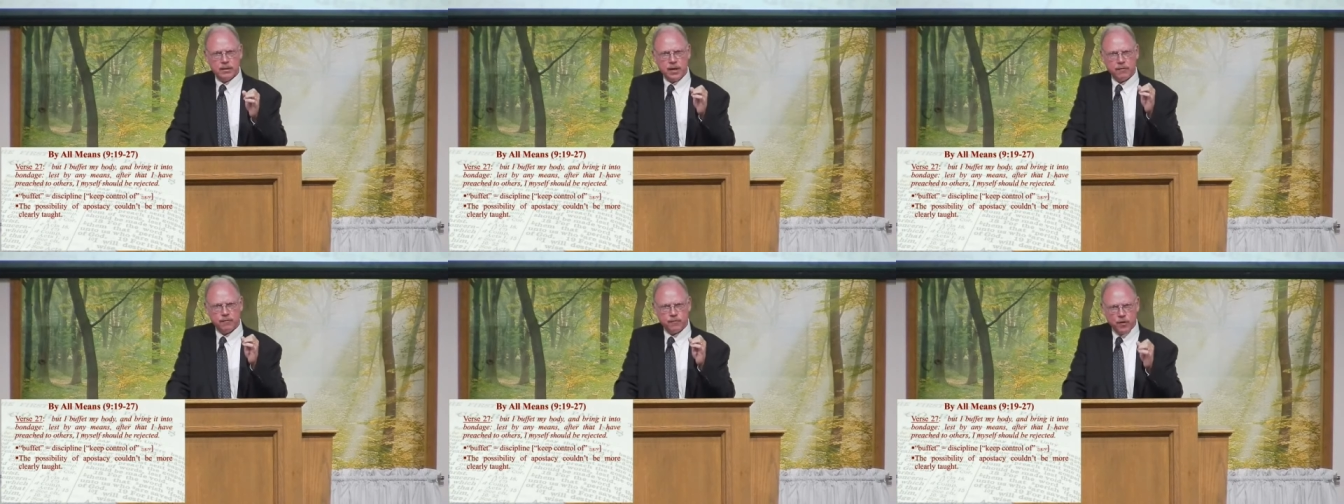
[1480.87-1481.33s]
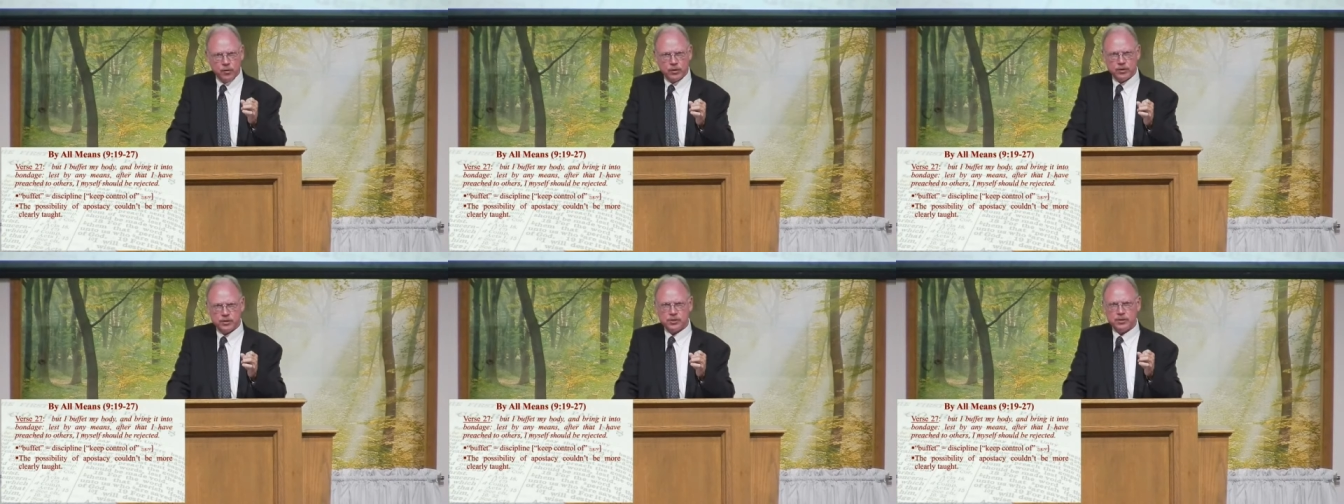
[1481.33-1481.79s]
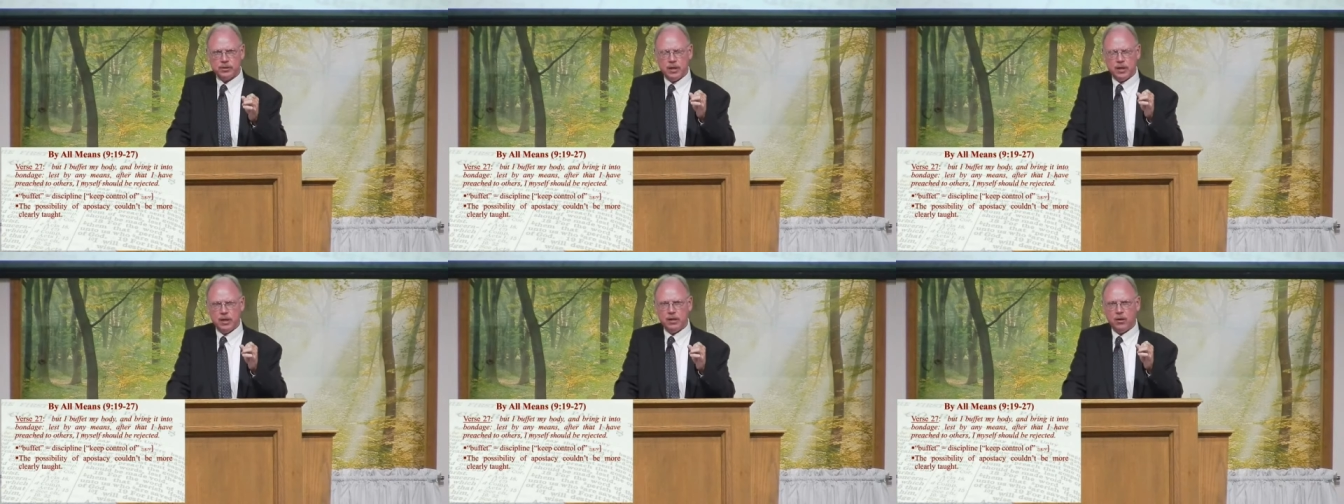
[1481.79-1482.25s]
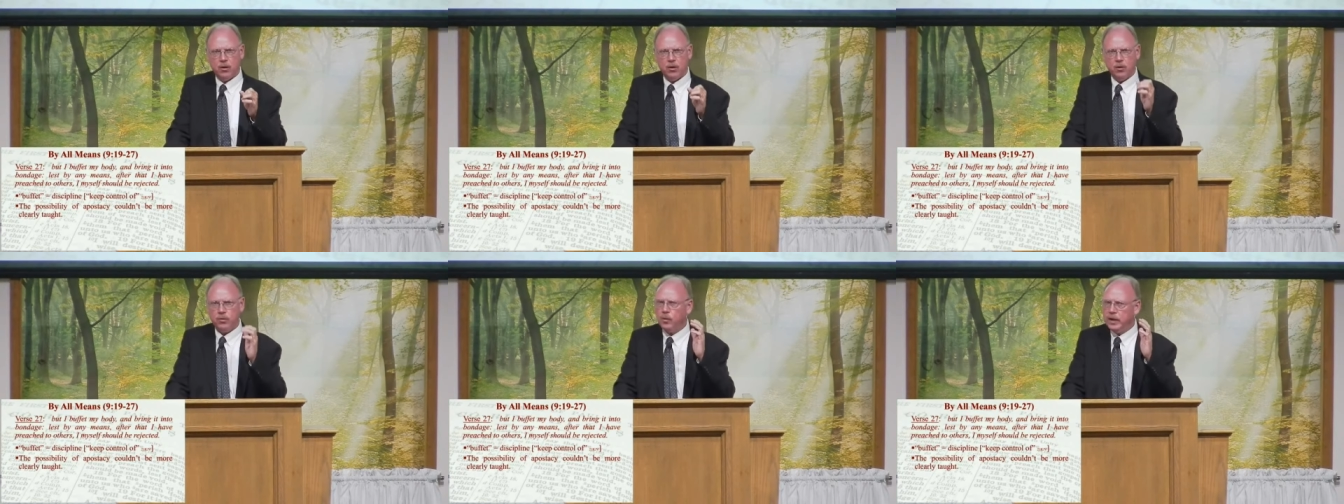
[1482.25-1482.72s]
that focus eh,
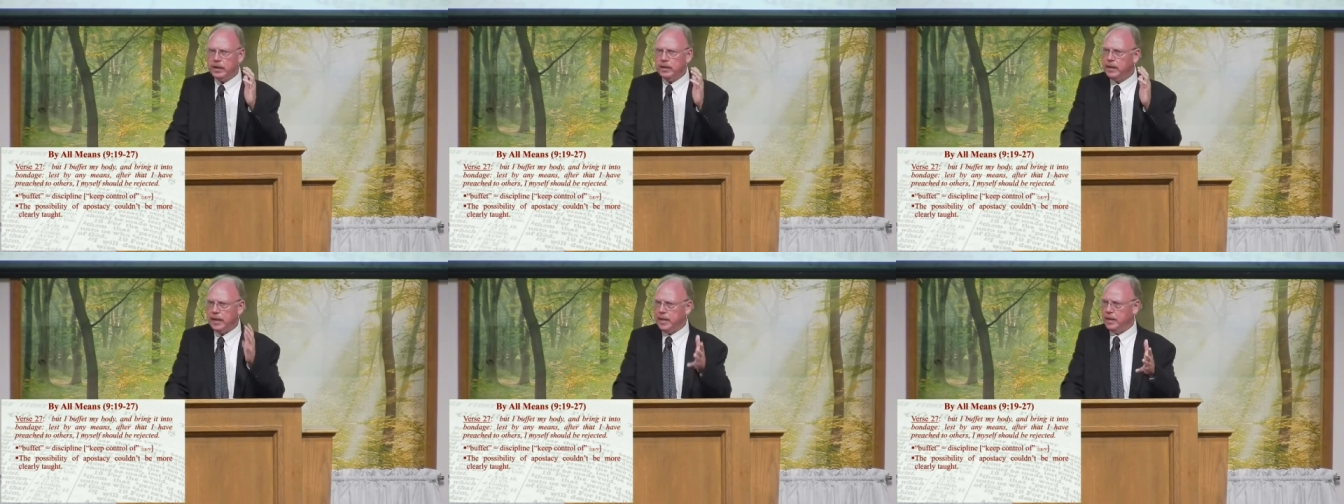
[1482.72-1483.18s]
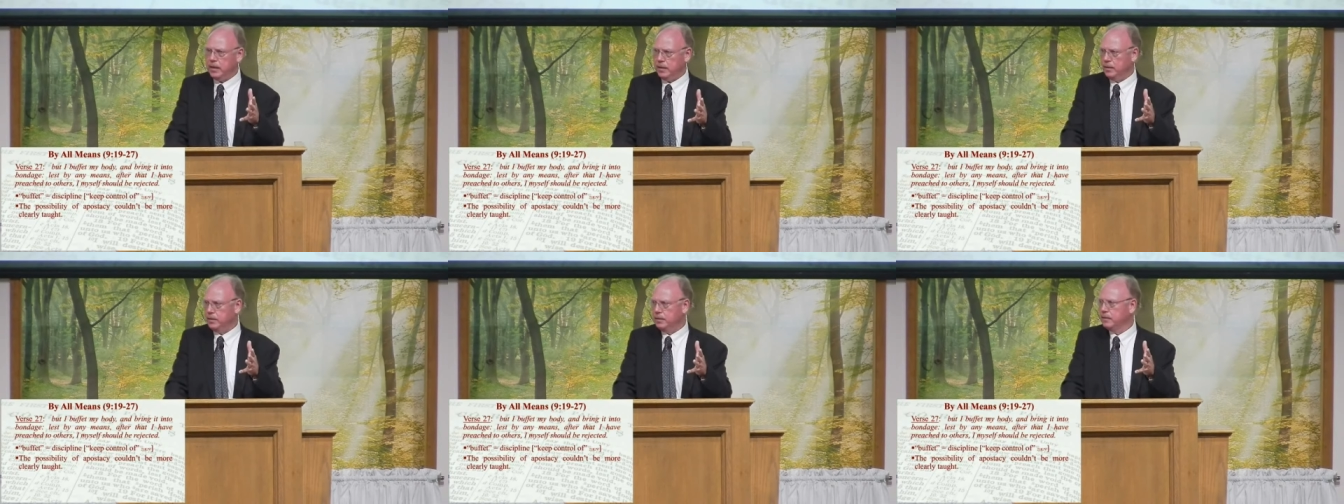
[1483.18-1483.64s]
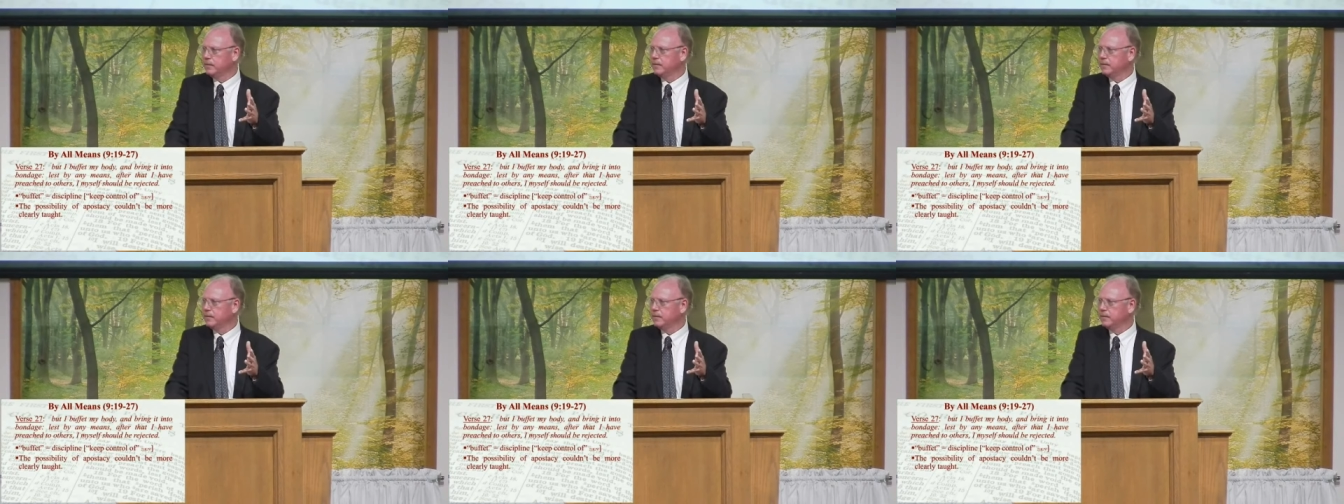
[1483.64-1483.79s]
all the way to the end.